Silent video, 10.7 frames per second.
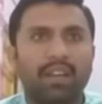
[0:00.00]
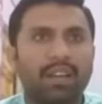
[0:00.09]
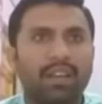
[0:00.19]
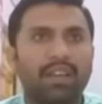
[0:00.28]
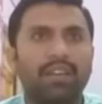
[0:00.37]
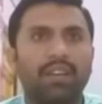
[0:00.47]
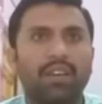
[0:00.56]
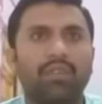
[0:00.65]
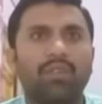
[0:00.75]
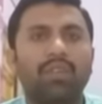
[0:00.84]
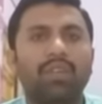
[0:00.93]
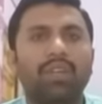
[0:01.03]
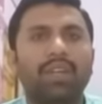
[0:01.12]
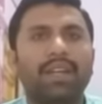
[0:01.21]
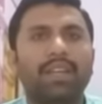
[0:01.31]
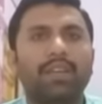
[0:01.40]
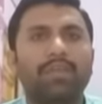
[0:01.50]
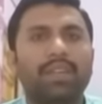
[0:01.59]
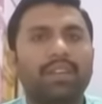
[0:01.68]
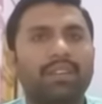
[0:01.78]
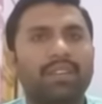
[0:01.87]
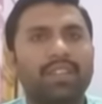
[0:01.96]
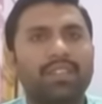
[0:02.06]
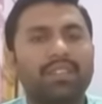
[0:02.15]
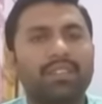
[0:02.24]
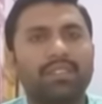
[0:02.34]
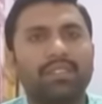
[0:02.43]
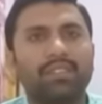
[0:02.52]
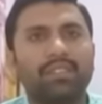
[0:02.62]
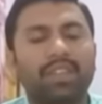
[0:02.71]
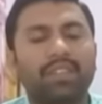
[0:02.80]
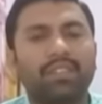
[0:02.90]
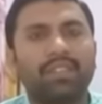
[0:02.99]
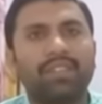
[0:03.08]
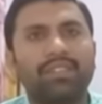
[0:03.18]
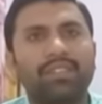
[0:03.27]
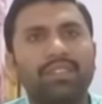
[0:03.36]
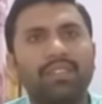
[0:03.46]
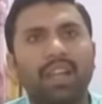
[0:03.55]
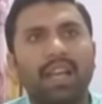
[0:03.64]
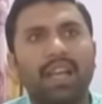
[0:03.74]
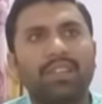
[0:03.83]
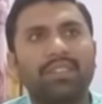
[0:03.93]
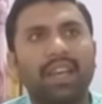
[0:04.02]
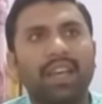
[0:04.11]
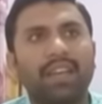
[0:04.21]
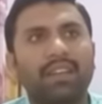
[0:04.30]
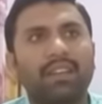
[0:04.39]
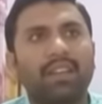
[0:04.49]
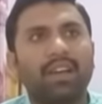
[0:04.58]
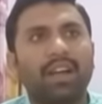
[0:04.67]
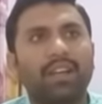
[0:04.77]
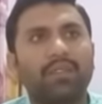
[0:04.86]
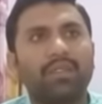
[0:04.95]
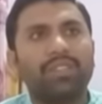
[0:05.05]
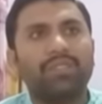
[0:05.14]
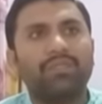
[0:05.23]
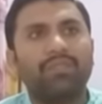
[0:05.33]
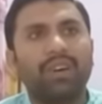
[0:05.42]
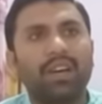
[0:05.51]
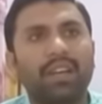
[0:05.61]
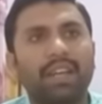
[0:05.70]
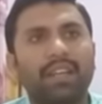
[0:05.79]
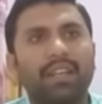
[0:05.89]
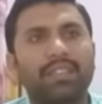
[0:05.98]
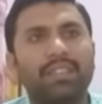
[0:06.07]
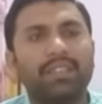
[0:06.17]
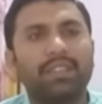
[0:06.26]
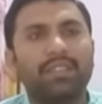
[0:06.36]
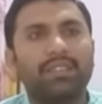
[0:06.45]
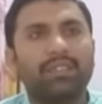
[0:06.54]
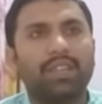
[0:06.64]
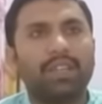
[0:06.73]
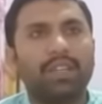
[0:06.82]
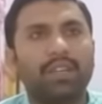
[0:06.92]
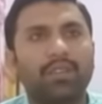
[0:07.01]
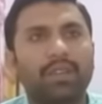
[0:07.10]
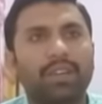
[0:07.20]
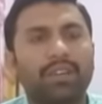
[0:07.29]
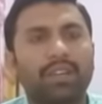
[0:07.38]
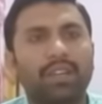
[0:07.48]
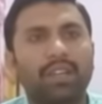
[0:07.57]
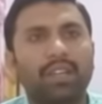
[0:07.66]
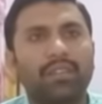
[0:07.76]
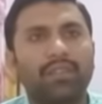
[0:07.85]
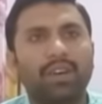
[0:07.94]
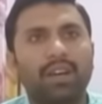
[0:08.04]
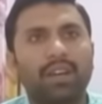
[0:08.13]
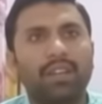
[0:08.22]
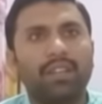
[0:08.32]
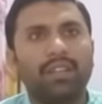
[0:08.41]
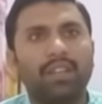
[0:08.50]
occurring now. It can be characterized as an articulation for an action that is right now in real life or